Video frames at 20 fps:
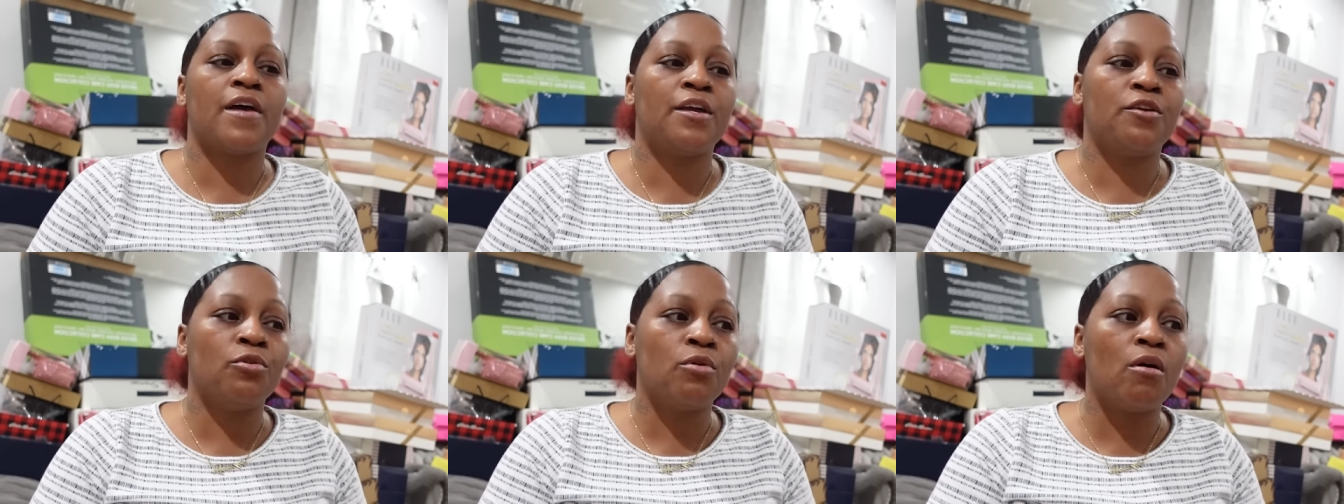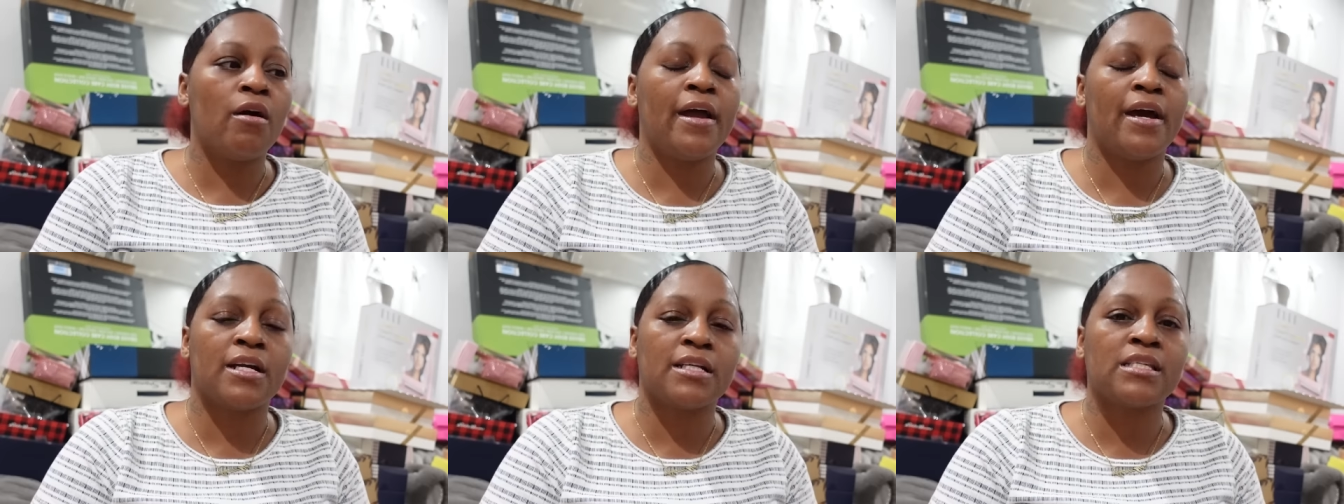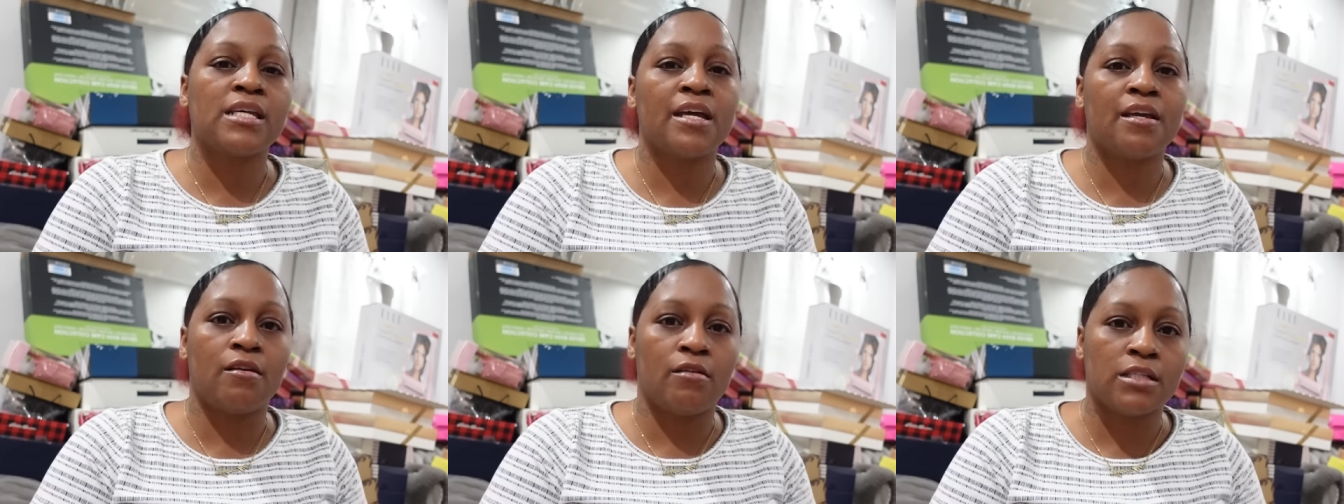and you're going to have to
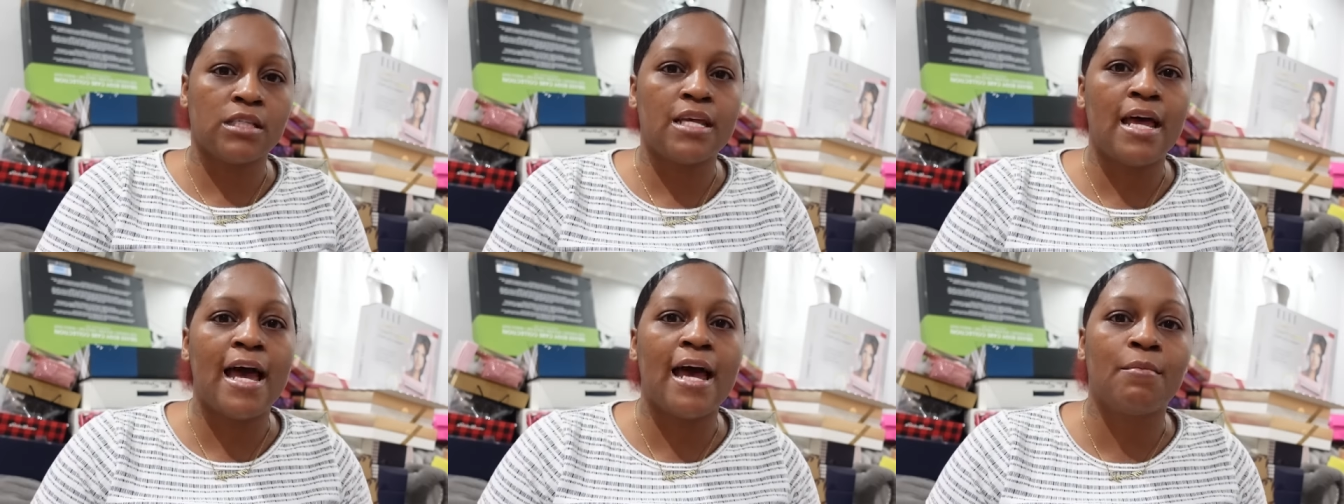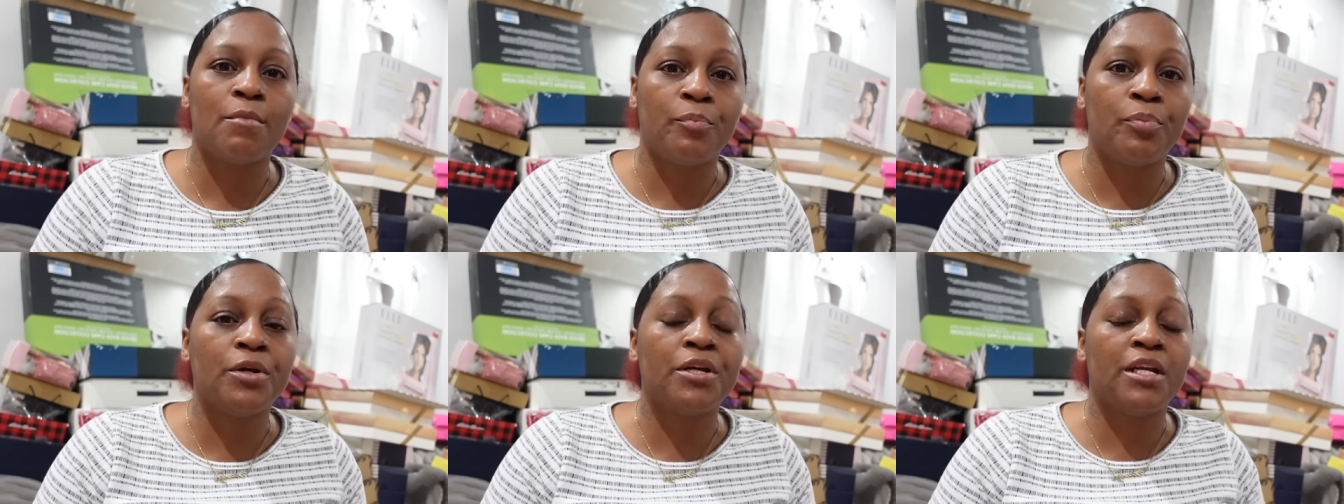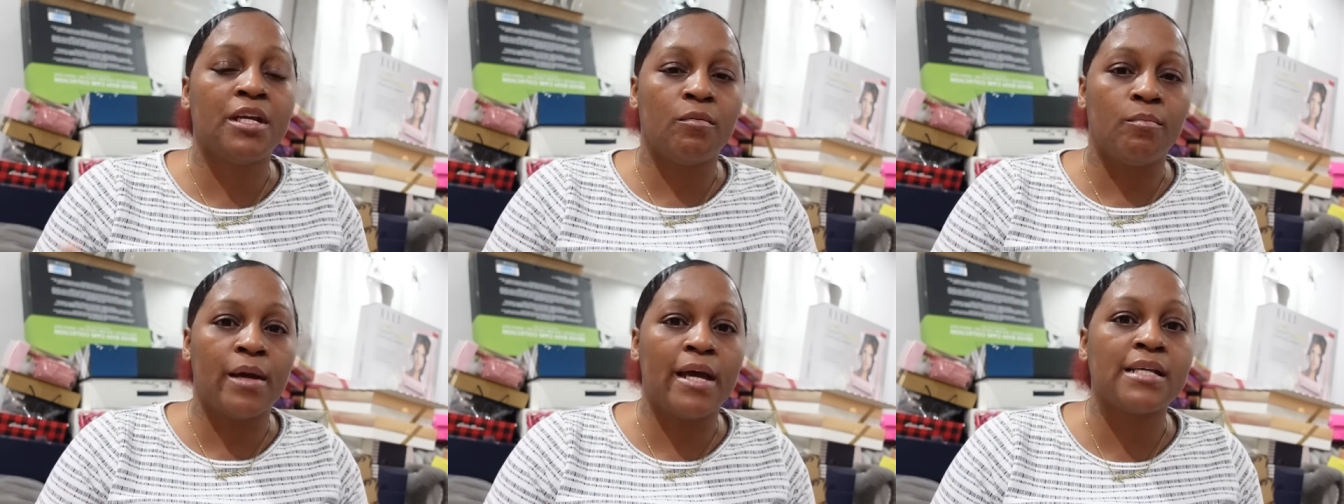take your time and put
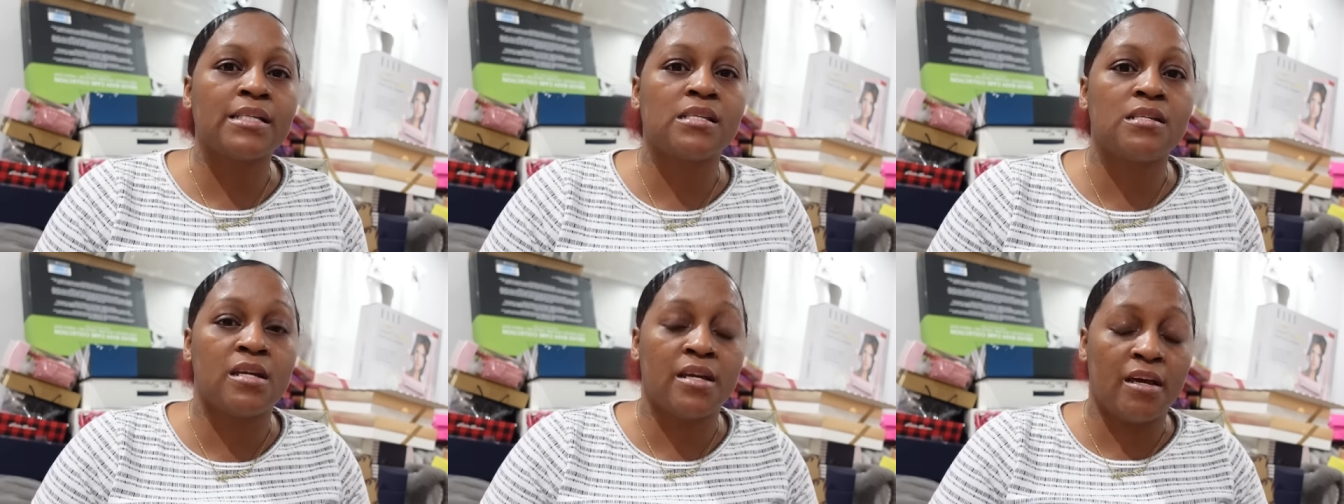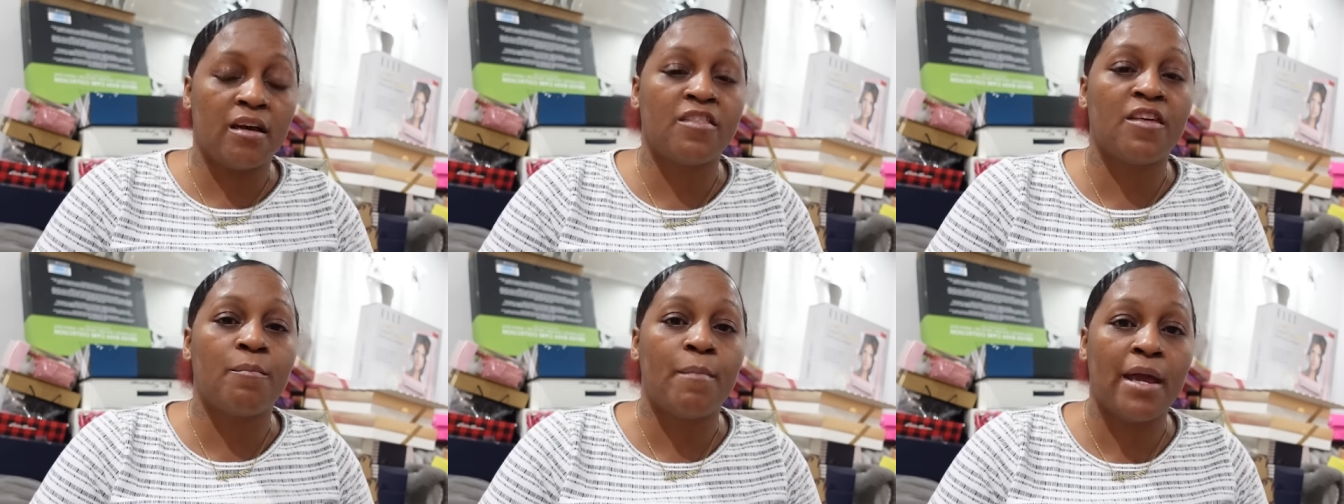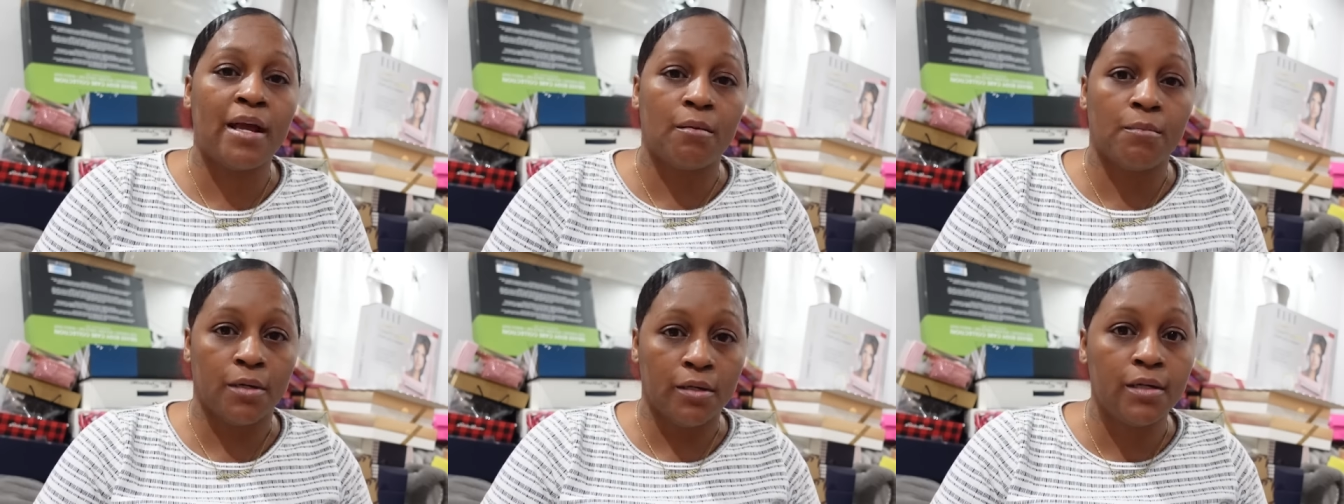these baskets together and
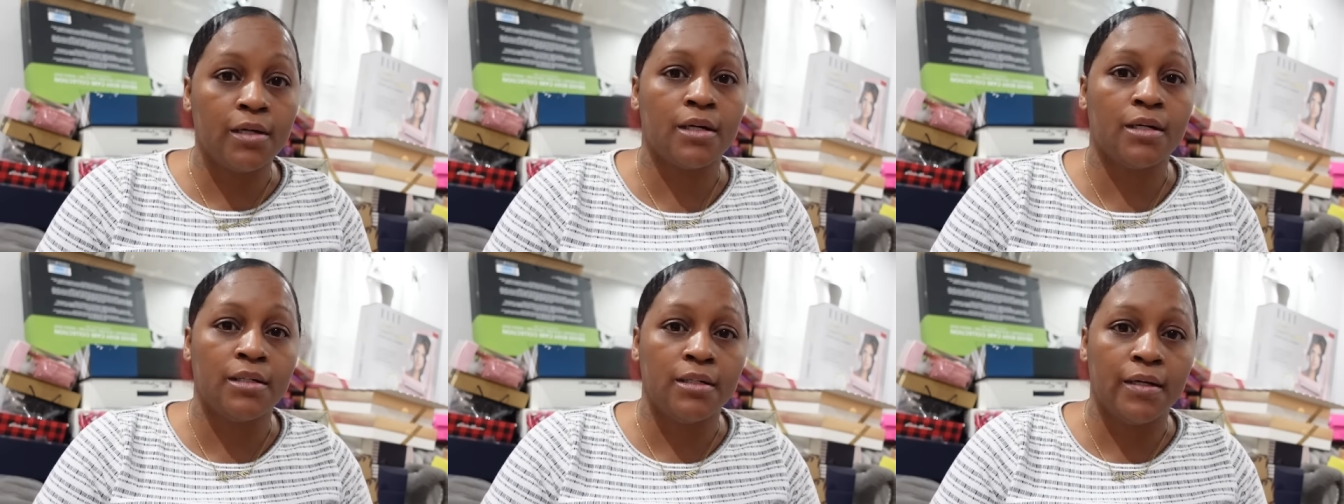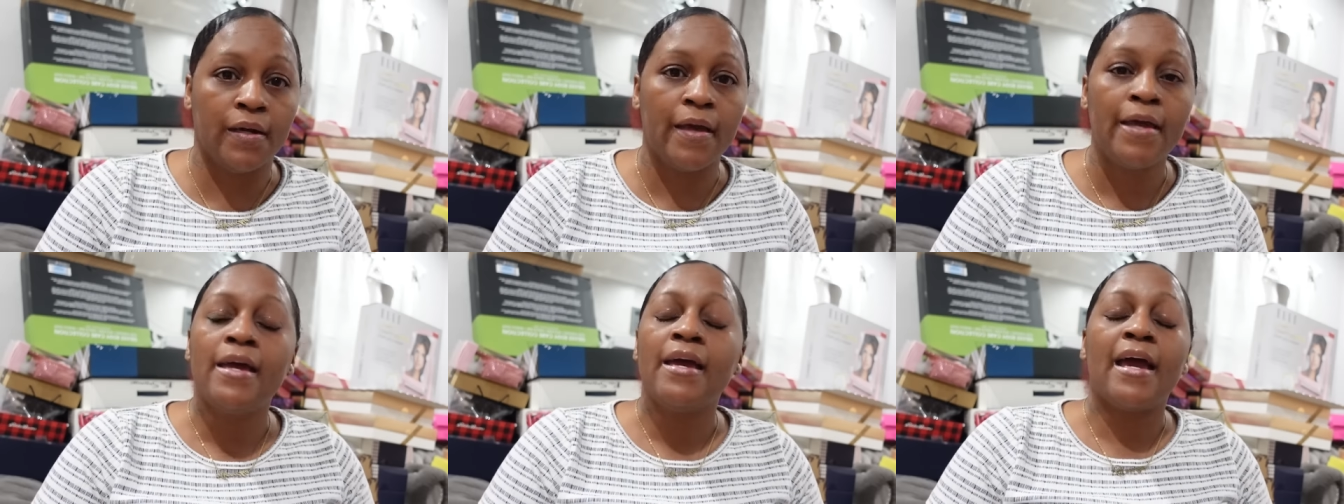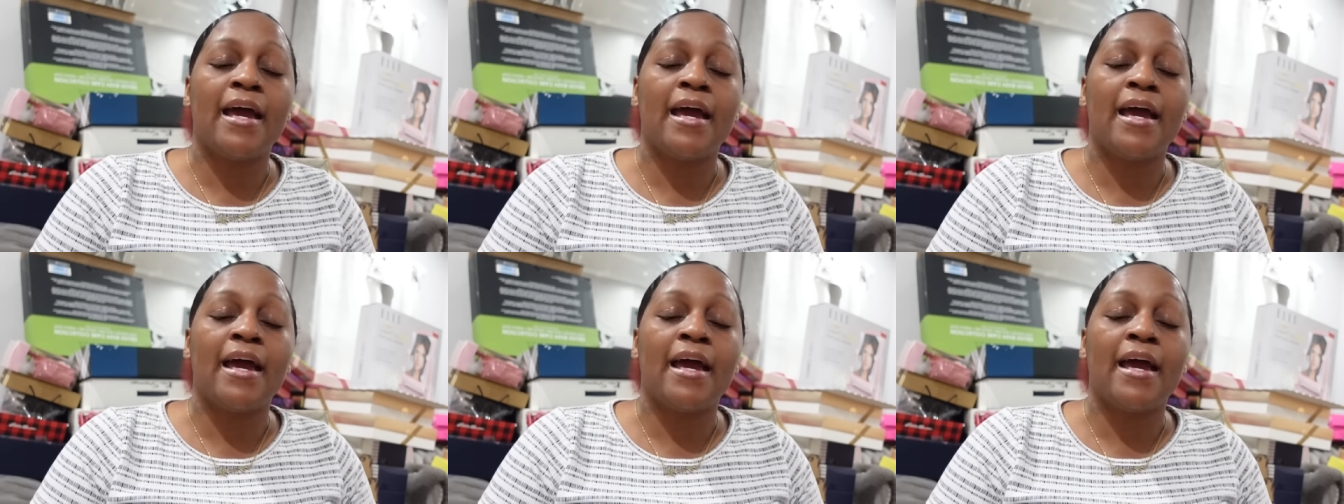make them look good.